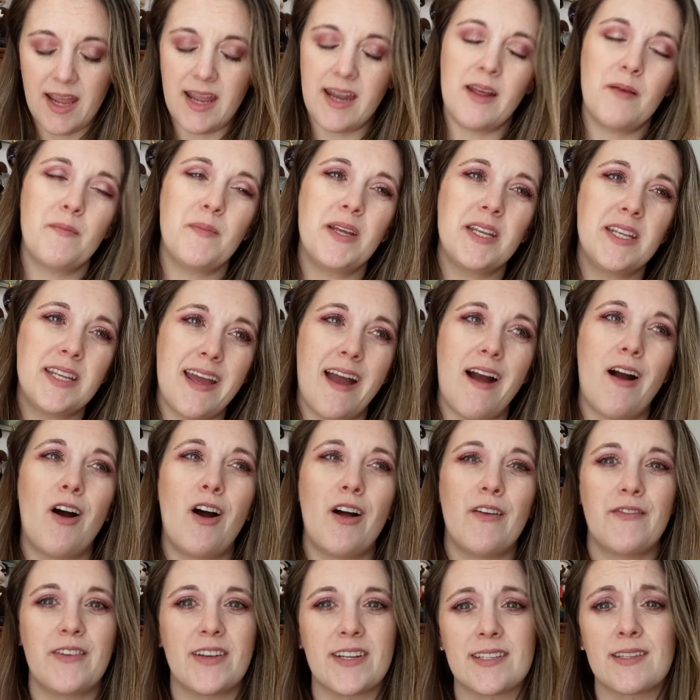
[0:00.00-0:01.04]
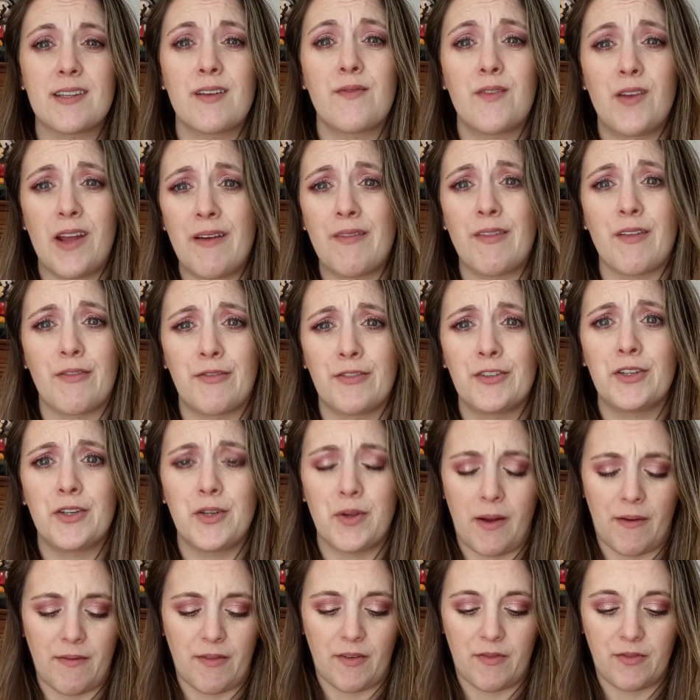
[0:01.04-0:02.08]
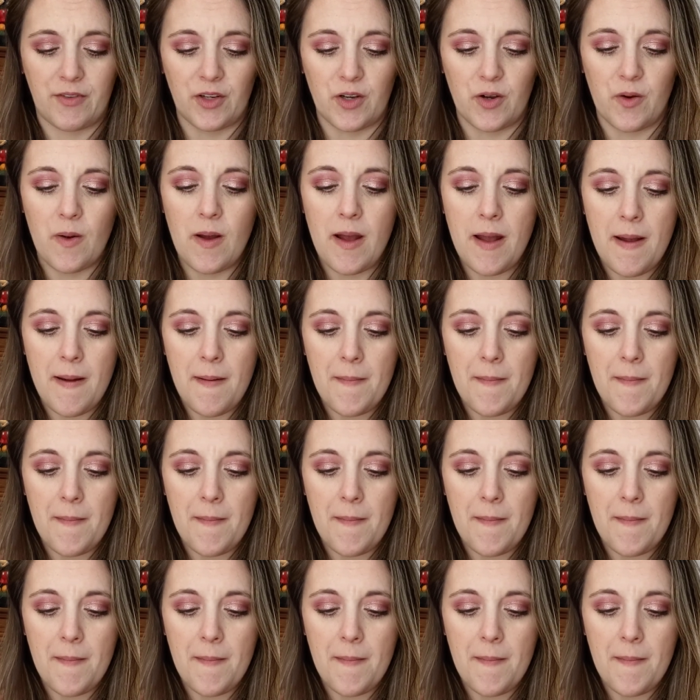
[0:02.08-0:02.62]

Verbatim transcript: And I mean, yeah, obviously, if you have the flu, you have the flu.